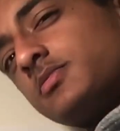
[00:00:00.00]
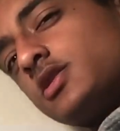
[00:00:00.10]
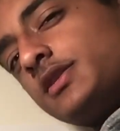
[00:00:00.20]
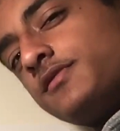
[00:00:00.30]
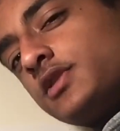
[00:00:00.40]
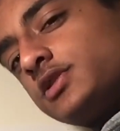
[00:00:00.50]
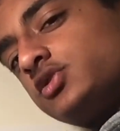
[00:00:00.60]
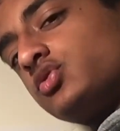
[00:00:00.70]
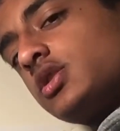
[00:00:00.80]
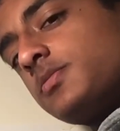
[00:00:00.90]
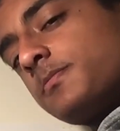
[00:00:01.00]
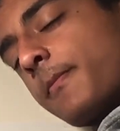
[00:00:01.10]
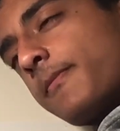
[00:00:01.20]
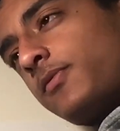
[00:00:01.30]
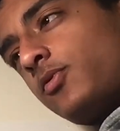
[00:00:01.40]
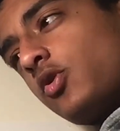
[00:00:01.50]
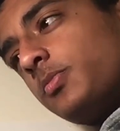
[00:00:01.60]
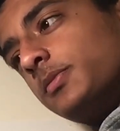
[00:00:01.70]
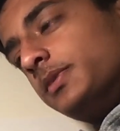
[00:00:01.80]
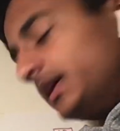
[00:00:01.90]
Marley Francois?
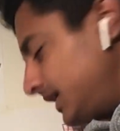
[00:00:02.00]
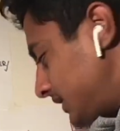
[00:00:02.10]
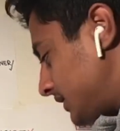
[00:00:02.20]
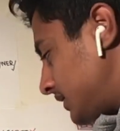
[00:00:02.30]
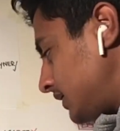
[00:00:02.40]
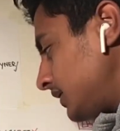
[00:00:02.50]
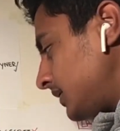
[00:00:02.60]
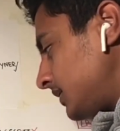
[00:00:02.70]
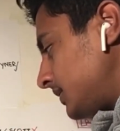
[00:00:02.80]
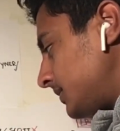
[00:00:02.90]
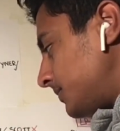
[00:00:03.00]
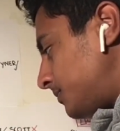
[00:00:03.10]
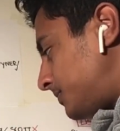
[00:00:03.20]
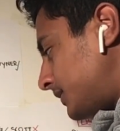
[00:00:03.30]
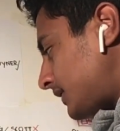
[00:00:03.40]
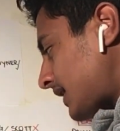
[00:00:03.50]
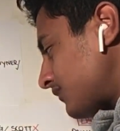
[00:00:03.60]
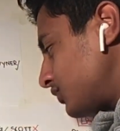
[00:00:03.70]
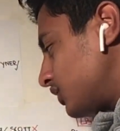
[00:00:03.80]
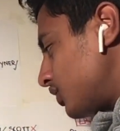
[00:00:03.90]
Probably. But
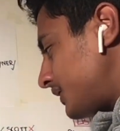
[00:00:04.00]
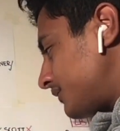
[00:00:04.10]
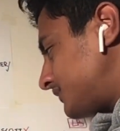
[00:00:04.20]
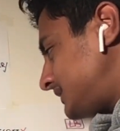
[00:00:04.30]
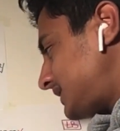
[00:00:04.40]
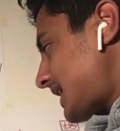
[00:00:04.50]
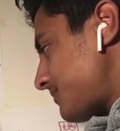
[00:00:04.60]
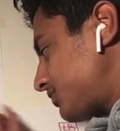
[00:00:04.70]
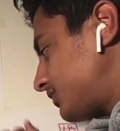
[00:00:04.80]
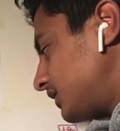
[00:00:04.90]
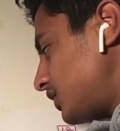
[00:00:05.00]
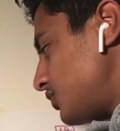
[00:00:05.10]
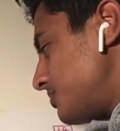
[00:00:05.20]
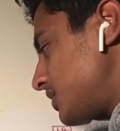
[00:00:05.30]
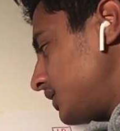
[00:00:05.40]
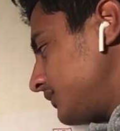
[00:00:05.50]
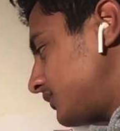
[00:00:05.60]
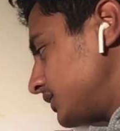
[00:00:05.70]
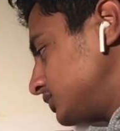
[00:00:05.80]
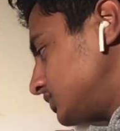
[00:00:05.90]
have we got enough depth to loan Marley
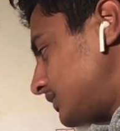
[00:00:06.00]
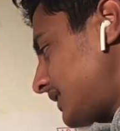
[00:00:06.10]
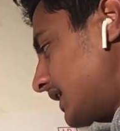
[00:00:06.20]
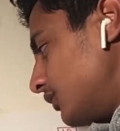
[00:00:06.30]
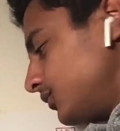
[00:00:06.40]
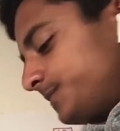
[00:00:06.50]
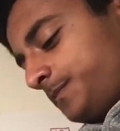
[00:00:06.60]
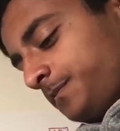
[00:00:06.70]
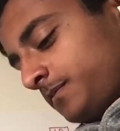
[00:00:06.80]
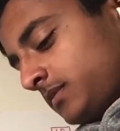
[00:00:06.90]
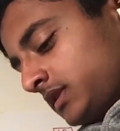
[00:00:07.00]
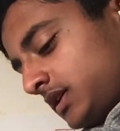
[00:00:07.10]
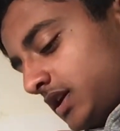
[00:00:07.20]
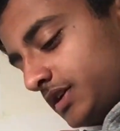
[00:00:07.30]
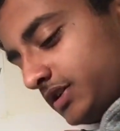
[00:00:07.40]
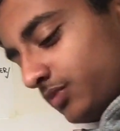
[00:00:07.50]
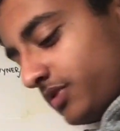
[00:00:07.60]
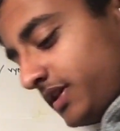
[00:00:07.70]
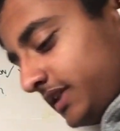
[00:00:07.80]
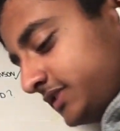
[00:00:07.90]
Francois out? I don't
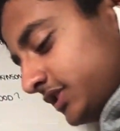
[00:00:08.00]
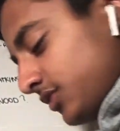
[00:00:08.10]
think so.